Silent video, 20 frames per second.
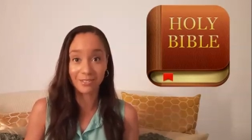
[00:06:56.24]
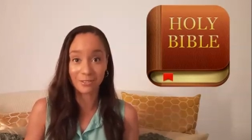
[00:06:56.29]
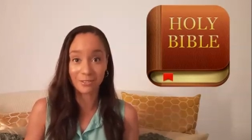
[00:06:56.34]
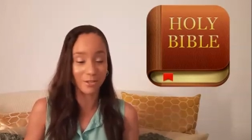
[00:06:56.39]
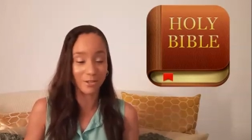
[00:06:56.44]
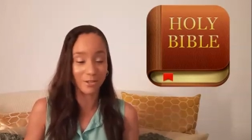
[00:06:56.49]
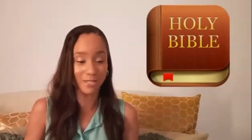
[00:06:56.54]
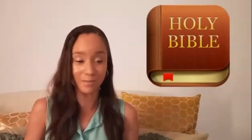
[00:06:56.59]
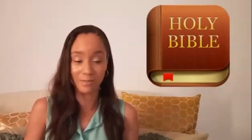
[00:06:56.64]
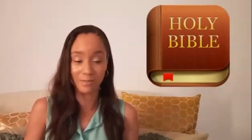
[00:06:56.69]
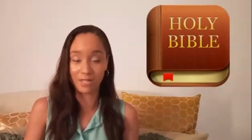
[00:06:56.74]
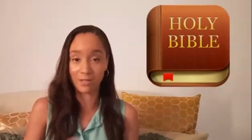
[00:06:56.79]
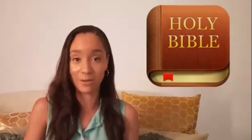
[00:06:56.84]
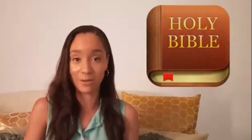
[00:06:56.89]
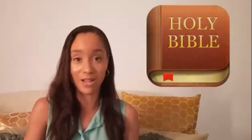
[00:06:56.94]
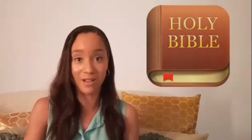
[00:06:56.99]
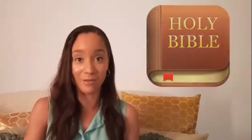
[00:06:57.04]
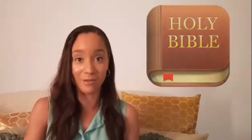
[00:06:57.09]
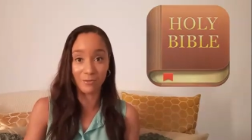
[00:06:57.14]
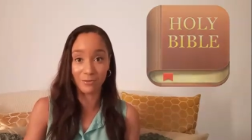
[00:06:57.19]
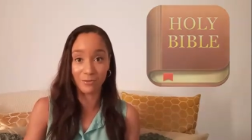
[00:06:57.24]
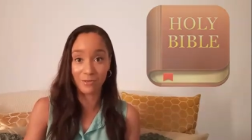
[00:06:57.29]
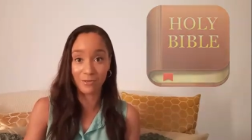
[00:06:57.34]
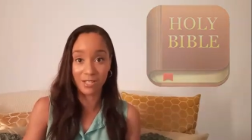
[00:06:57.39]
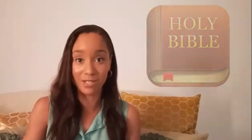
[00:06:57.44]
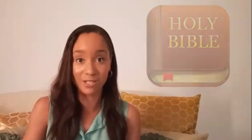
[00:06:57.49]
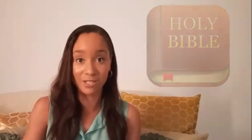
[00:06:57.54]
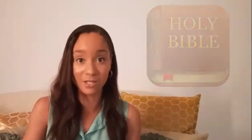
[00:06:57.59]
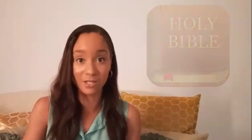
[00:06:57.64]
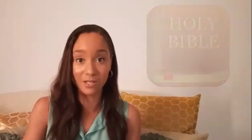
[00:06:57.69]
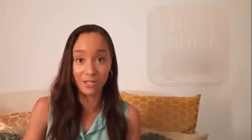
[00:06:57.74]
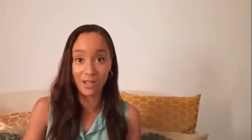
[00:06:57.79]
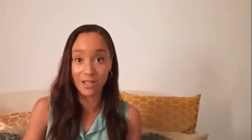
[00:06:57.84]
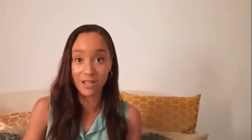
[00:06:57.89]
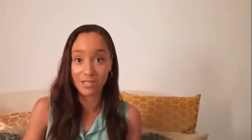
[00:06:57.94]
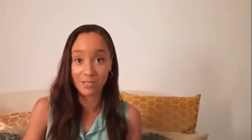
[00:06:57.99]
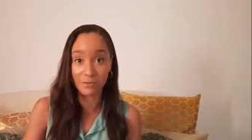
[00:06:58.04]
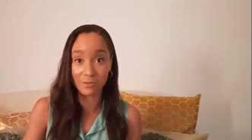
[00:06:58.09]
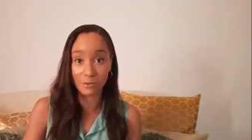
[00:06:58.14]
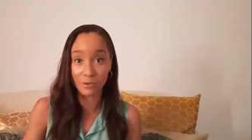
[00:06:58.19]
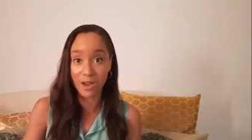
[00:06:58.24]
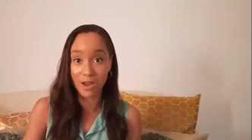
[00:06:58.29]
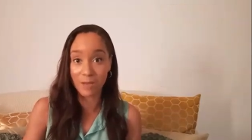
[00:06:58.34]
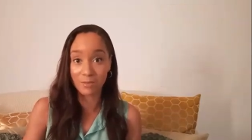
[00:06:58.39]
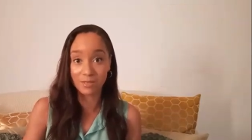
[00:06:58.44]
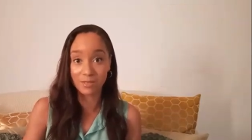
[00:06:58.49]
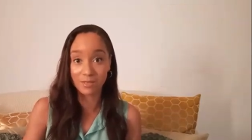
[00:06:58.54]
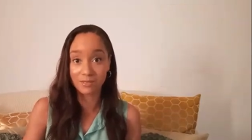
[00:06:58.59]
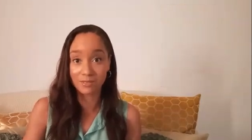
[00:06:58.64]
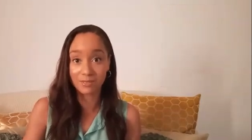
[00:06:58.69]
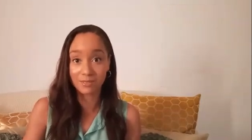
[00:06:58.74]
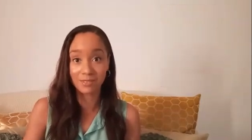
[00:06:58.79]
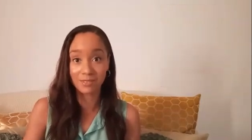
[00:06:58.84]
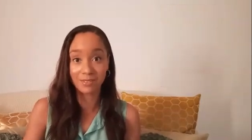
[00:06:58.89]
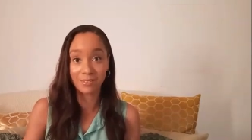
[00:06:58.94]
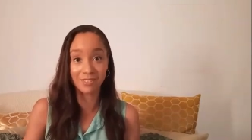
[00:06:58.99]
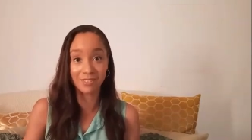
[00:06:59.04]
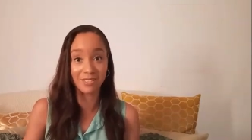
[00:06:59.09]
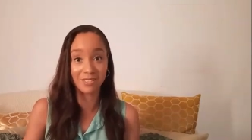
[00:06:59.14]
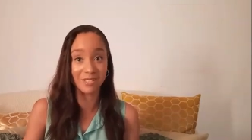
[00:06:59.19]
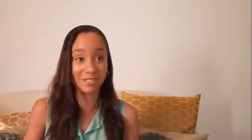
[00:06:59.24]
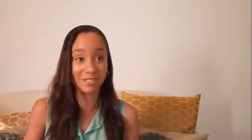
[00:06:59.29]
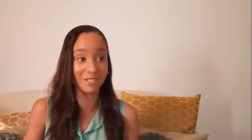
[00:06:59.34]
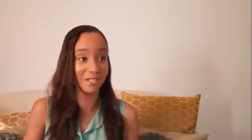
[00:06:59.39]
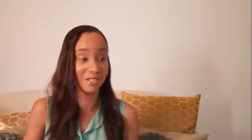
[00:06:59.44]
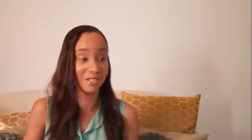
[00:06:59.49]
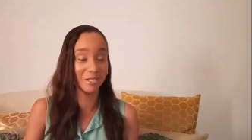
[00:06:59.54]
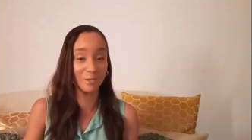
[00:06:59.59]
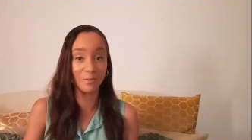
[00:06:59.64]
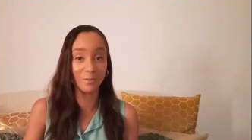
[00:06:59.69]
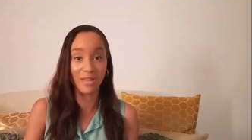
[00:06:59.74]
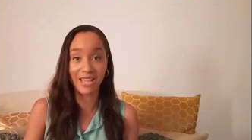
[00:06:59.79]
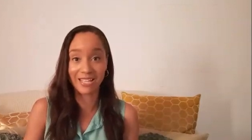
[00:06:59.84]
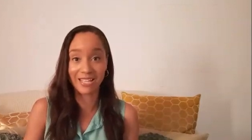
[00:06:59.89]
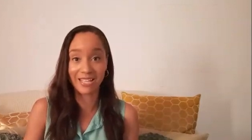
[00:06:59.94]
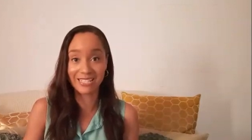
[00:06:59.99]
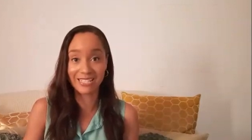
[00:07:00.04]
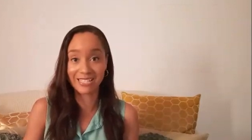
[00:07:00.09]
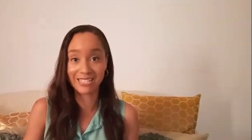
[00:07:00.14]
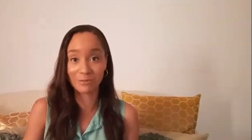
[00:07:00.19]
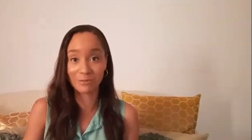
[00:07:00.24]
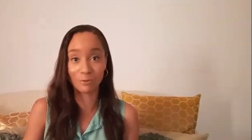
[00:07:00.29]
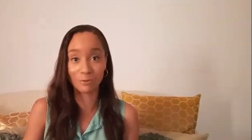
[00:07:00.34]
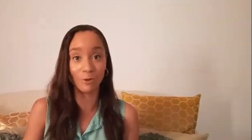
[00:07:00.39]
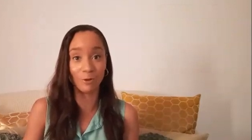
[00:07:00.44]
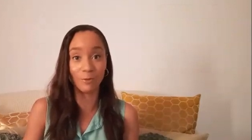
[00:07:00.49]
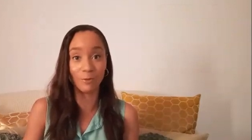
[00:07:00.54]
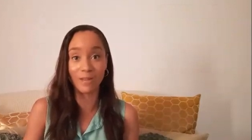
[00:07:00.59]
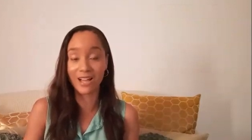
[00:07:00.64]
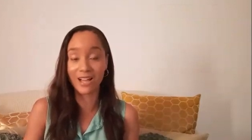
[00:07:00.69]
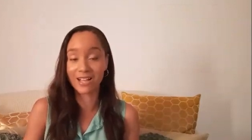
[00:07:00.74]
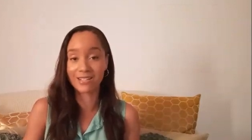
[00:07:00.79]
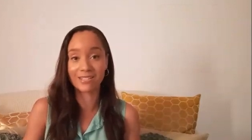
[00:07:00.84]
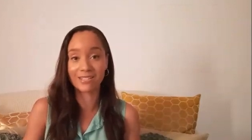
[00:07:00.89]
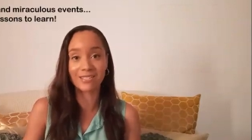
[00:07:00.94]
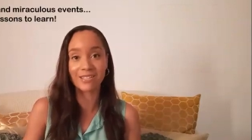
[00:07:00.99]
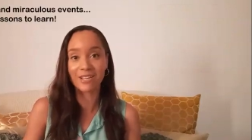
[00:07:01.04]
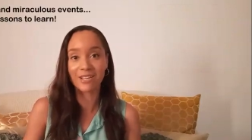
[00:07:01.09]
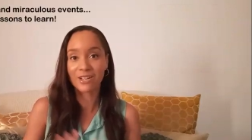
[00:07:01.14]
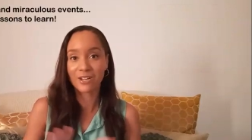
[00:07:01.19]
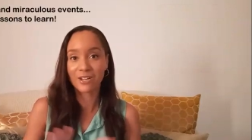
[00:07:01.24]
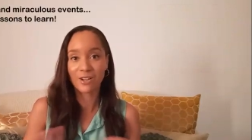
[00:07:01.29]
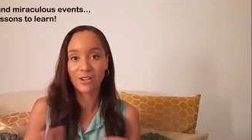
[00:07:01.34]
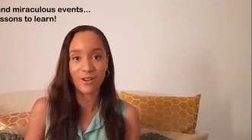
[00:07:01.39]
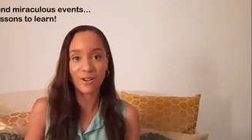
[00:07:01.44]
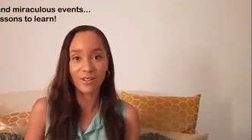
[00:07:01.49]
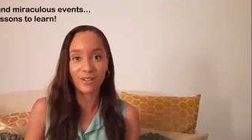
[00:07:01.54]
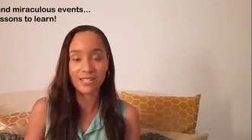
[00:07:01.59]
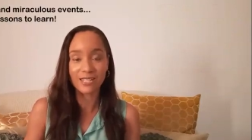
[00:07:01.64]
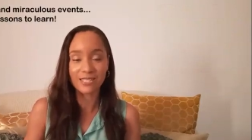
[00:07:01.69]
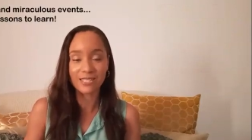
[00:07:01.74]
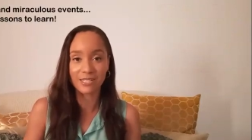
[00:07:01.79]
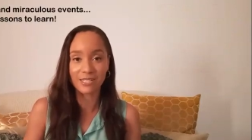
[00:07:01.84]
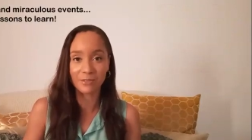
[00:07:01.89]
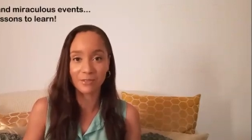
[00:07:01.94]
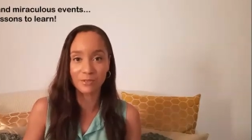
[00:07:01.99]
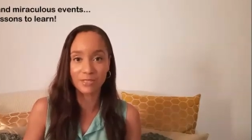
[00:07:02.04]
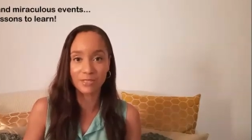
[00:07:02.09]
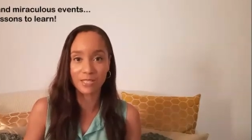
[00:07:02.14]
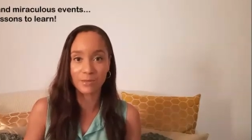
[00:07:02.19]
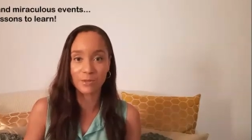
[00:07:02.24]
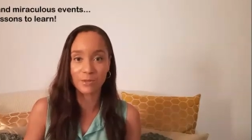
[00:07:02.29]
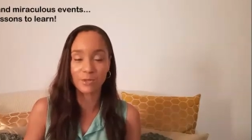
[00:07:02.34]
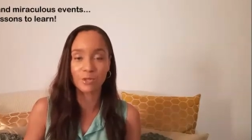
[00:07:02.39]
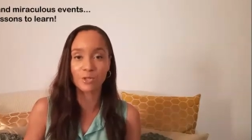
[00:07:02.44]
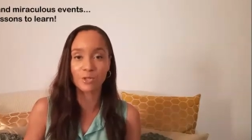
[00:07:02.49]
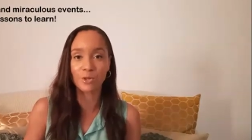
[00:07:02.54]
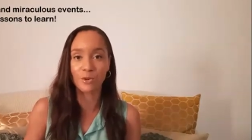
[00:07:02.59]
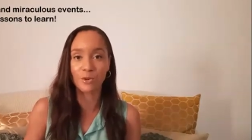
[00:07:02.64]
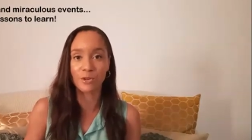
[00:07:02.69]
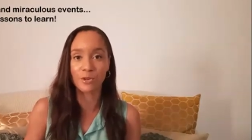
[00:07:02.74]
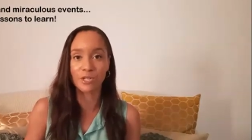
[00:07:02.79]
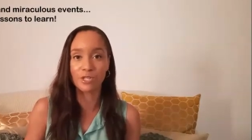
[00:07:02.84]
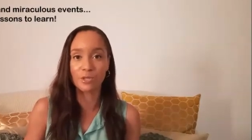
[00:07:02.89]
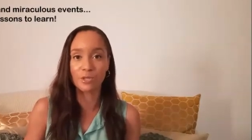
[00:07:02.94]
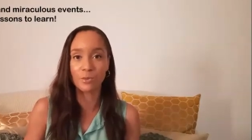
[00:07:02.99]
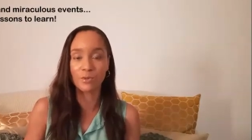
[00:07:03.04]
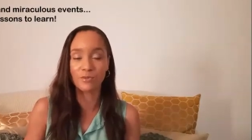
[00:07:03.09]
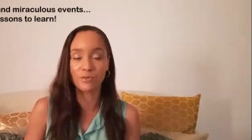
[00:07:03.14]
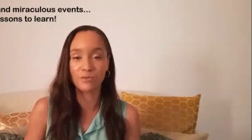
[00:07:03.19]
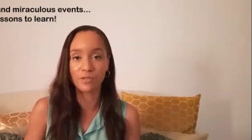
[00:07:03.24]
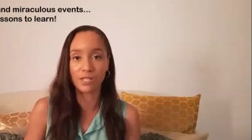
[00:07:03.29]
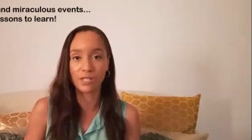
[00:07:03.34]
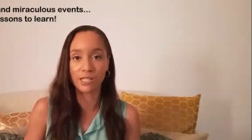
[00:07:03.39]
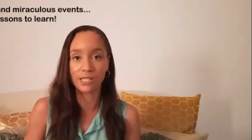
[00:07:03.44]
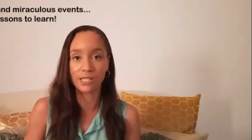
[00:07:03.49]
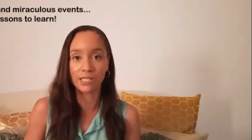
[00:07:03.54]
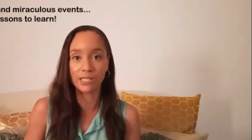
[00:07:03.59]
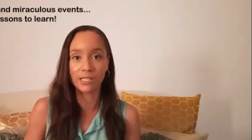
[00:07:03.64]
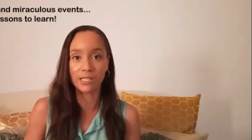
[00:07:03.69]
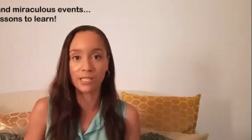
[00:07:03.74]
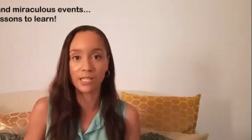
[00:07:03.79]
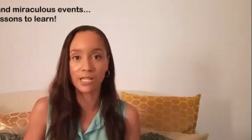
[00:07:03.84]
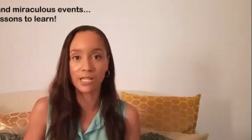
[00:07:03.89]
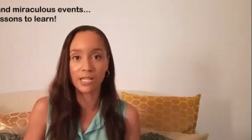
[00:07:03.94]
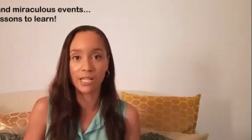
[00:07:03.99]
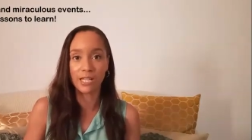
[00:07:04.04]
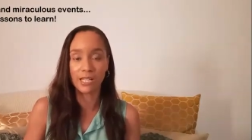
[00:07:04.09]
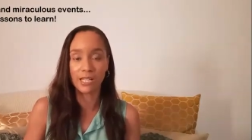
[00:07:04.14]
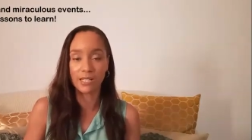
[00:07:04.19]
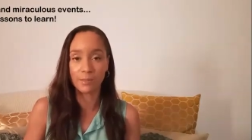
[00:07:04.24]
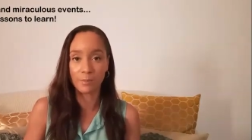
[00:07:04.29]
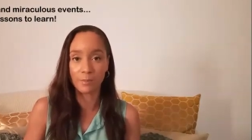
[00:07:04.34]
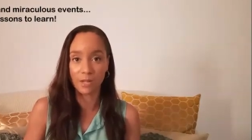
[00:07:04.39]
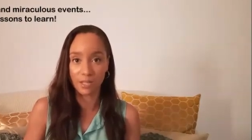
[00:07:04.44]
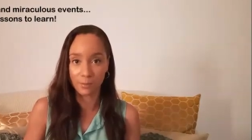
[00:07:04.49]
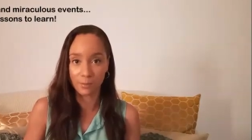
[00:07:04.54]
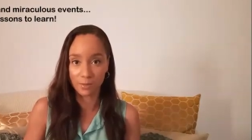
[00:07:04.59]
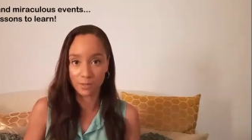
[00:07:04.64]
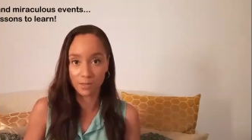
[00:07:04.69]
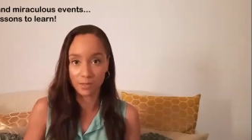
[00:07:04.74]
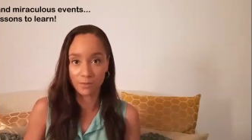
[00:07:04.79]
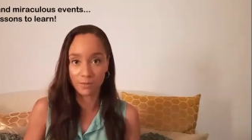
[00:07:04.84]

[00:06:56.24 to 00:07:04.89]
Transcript: Trust me, you have lots of drama, suspense, romance, all kinds of different types of stories you will find in the Bible.